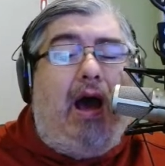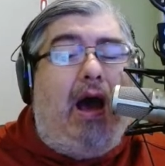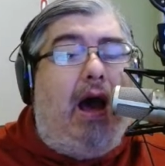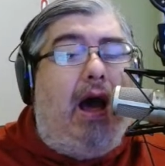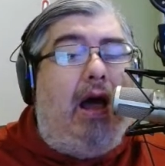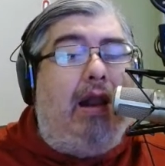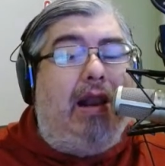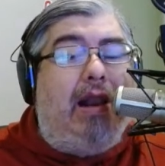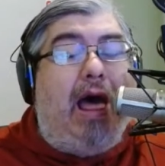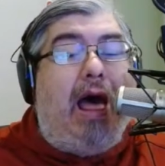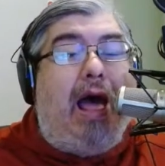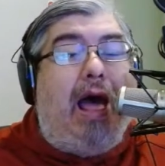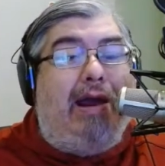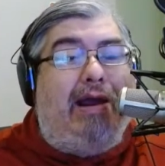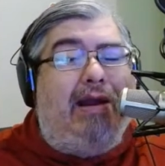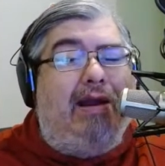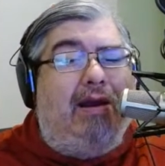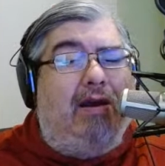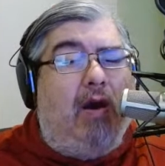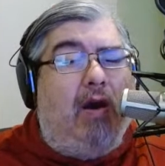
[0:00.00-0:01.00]

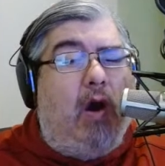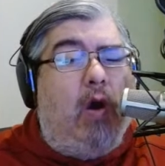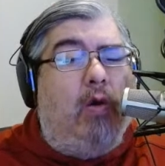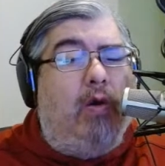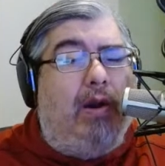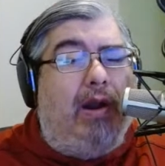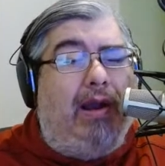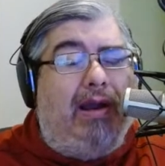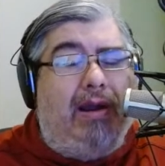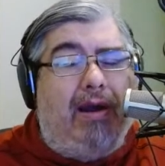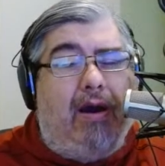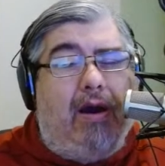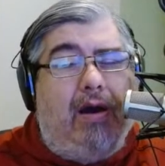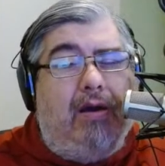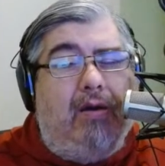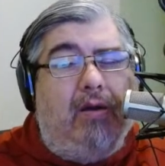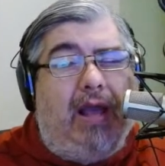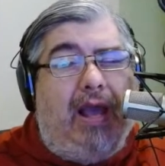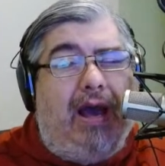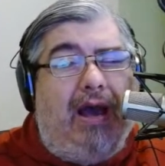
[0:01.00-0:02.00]
Online only.
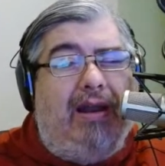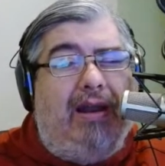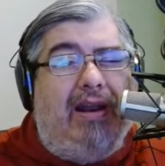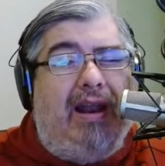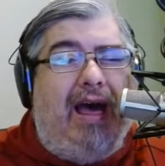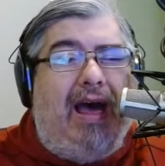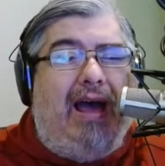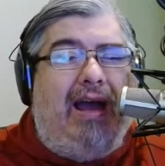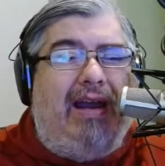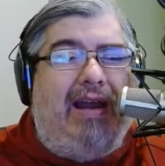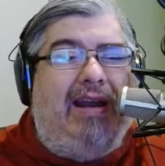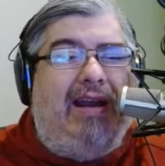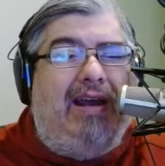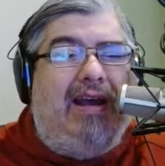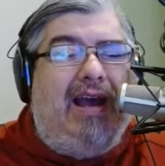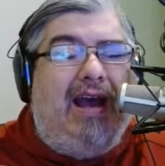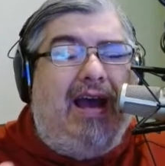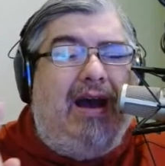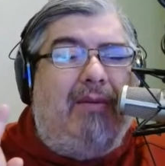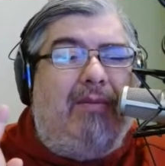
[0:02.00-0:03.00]
But
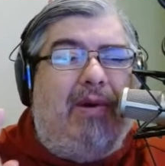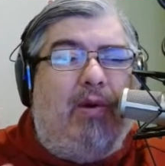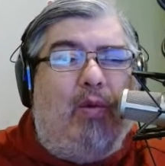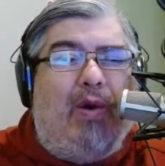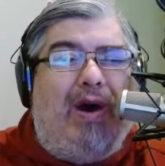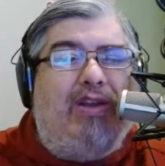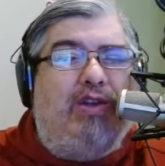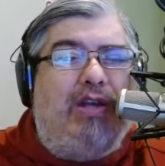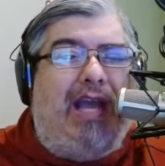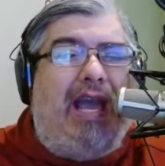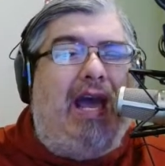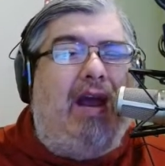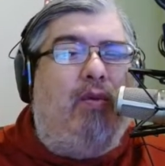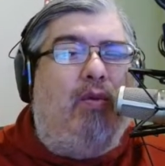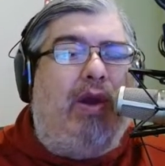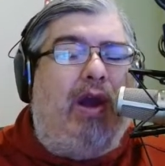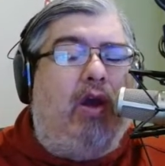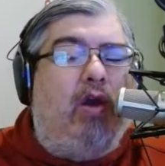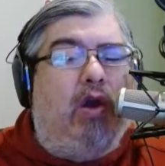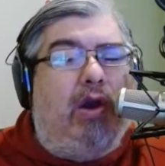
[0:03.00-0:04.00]
once again,
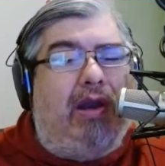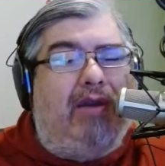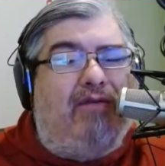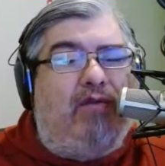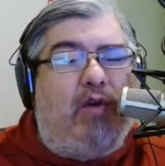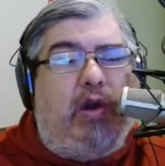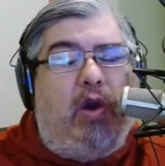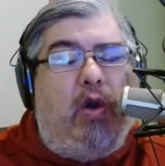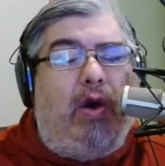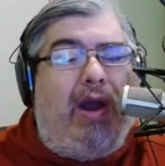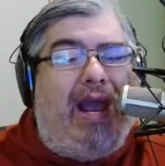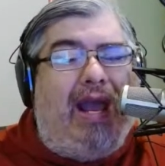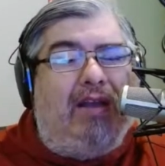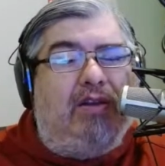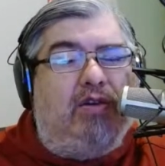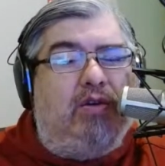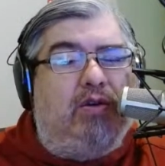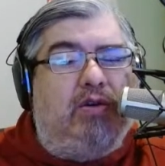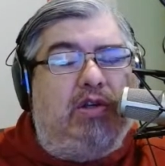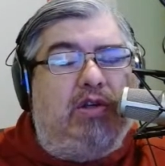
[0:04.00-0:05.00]
we are looking for your
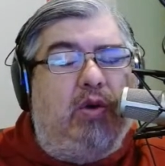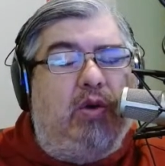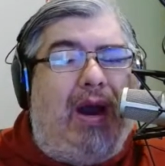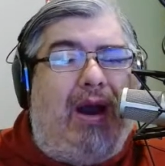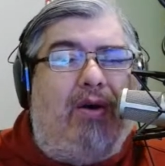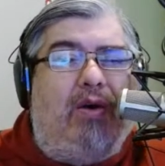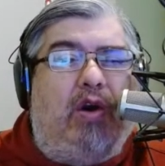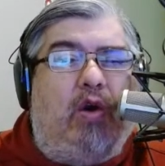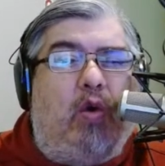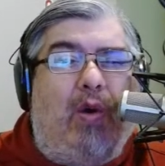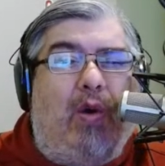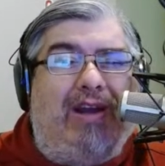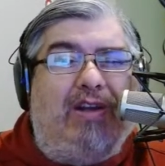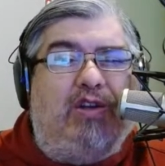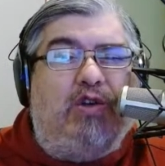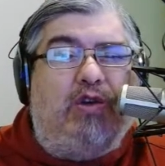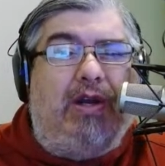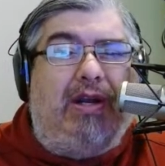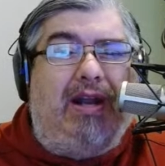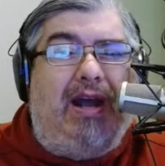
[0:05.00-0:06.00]
answers to our
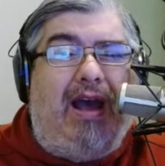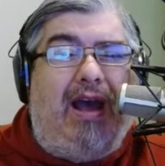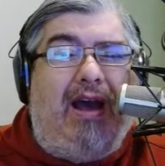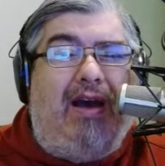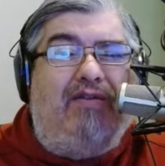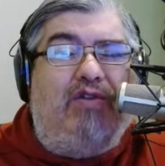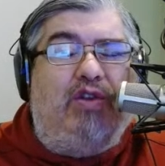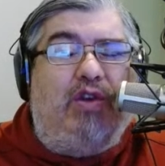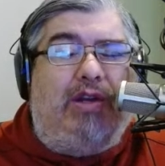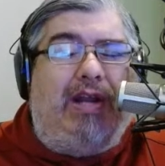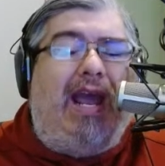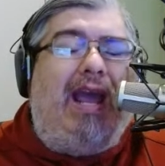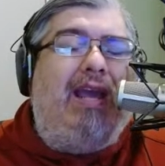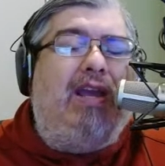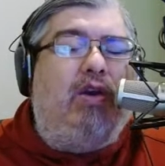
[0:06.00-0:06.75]
question of the day.